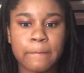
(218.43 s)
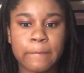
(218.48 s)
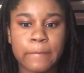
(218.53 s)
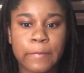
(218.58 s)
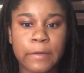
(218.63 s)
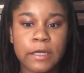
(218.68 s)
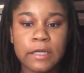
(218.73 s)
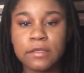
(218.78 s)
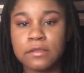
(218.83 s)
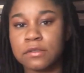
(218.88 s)

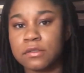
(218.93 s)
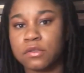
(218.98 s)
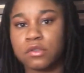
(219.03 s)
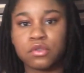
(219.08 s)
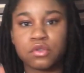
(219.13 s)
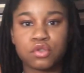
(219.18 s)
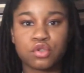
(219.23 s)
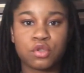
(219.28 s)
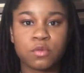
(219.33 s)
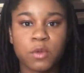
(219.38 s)
But
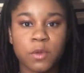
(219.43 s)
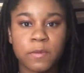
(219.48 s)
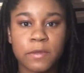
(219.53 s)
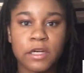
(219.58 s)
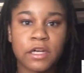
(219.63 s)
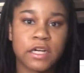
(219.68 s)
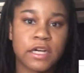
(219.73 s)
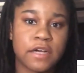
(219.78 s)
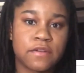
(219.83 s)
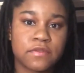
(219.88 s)
there's 2 more
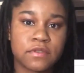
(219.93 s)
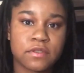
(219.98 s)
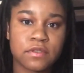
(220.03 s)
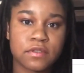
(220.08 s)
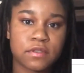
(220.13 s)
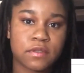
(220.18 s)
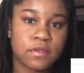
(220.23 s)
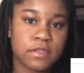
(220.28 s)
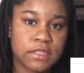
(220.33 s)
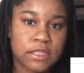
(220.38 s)
paragraphs,
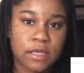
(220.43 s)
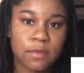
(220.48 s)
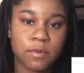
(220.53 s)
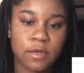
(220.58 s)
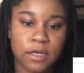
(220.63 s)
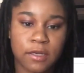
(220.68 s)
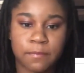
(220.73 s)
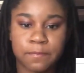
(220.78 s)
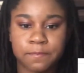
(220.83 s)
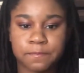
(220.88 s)
so let's keep reading.